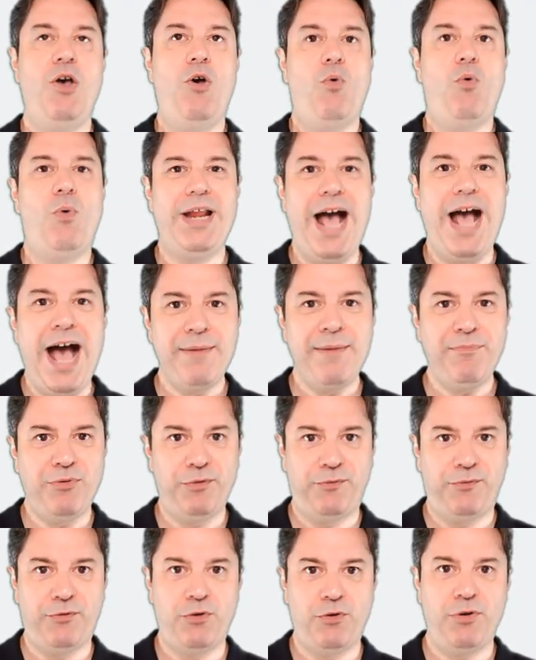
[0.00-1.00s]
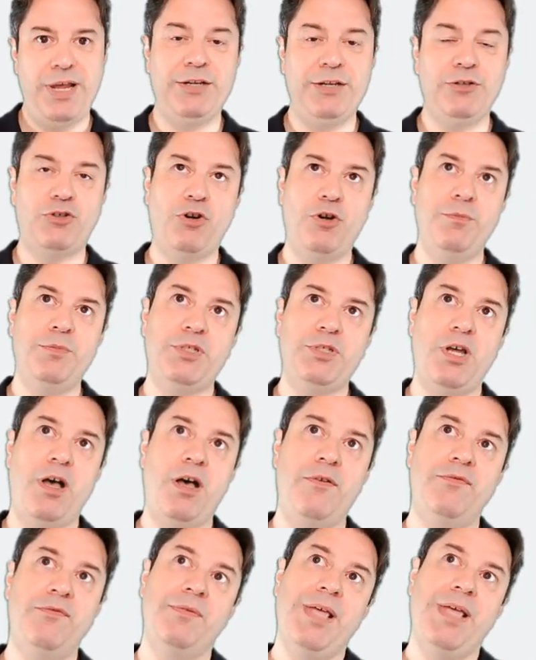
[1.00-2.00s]
what I prefer in terms
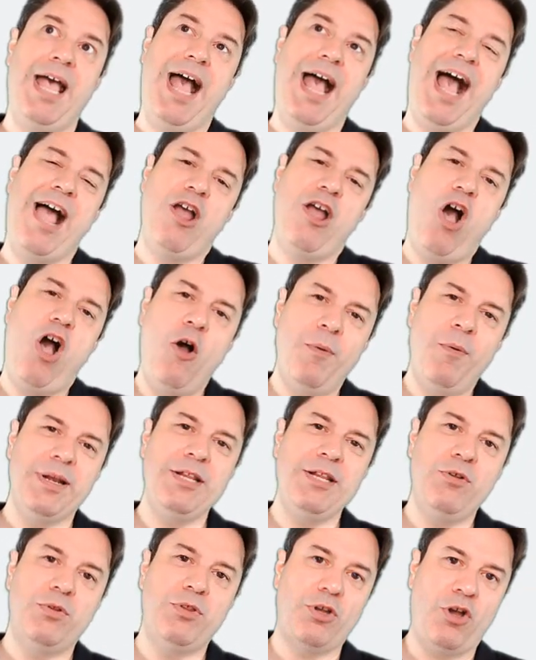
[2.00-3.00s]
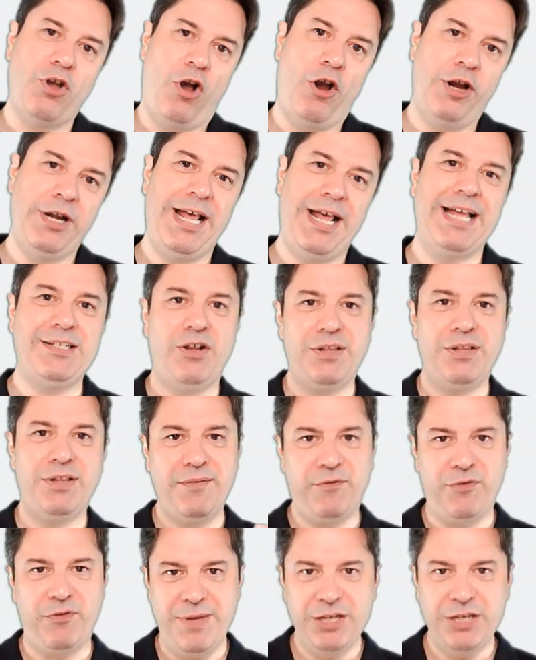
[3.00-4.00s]
of I already know the card has all the
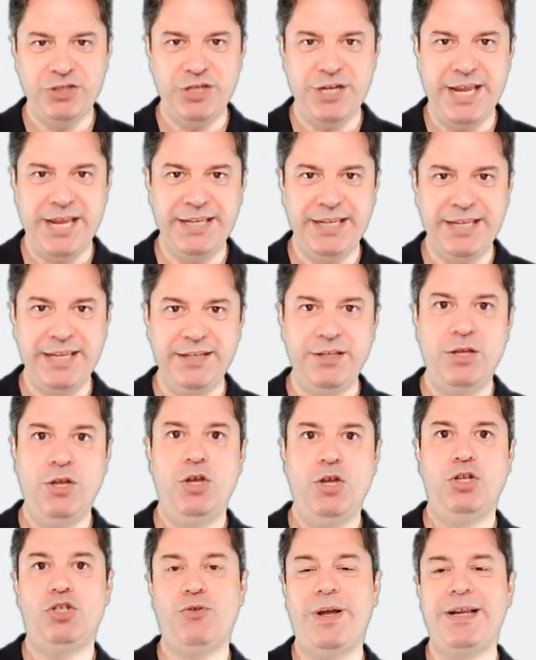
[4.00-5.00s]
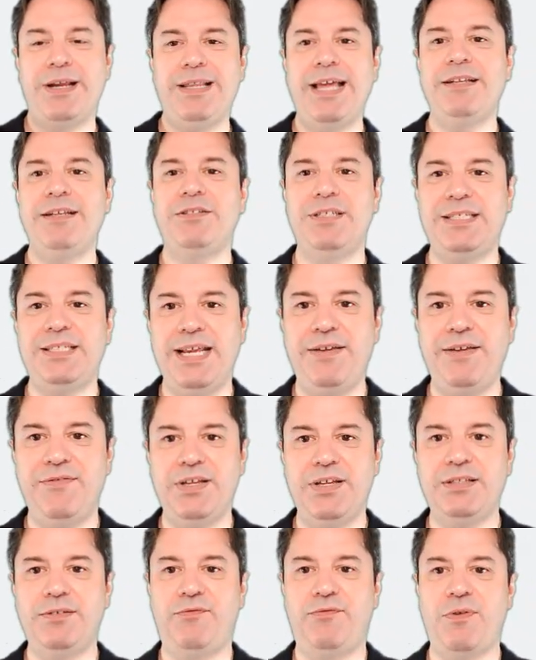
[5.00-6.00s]
information I need, so I'd like to save
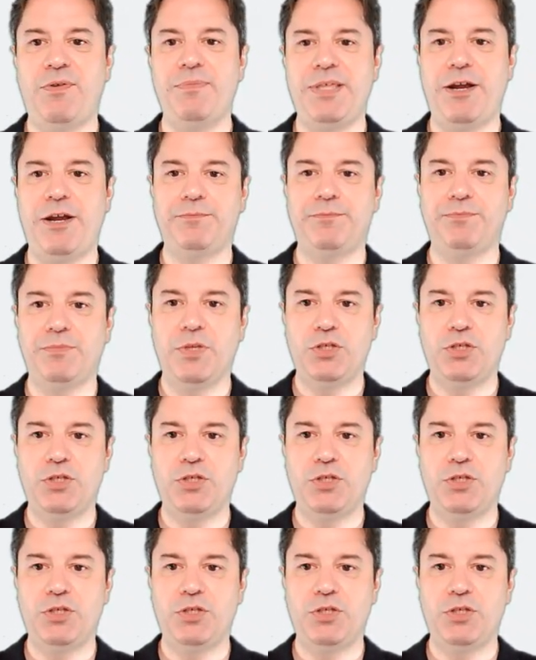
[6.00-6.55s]
it from there.